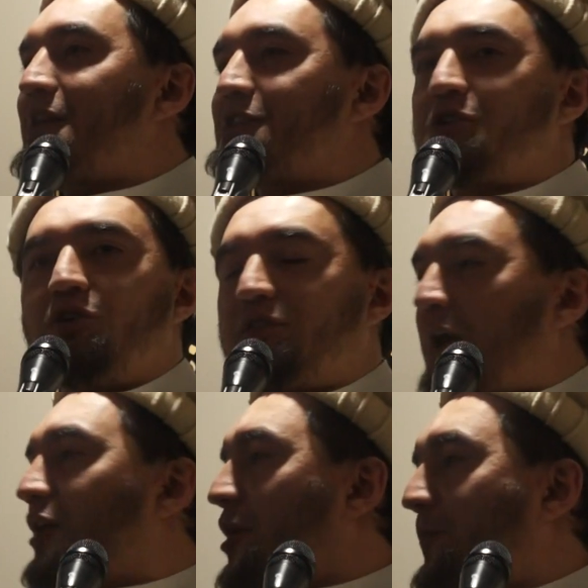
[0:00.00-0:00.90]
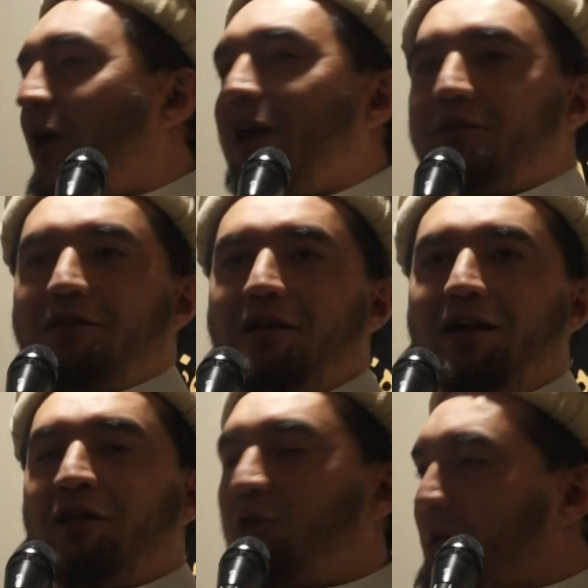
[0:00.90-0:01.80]
Let us tear it
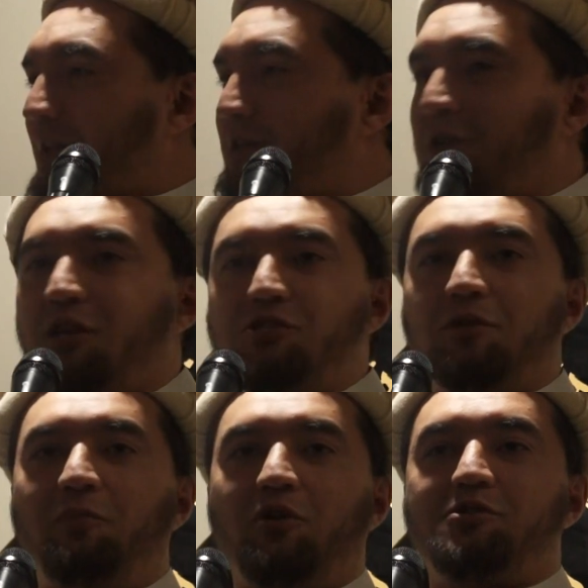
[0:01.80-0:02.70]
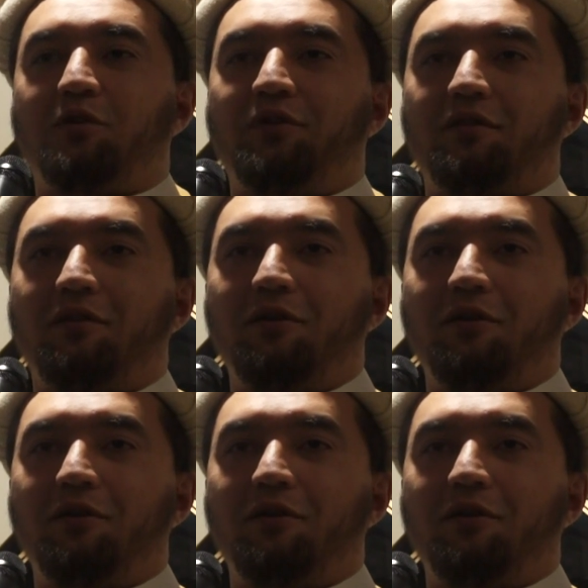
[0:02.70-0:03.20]
apart and look at the nuts and bolts of it.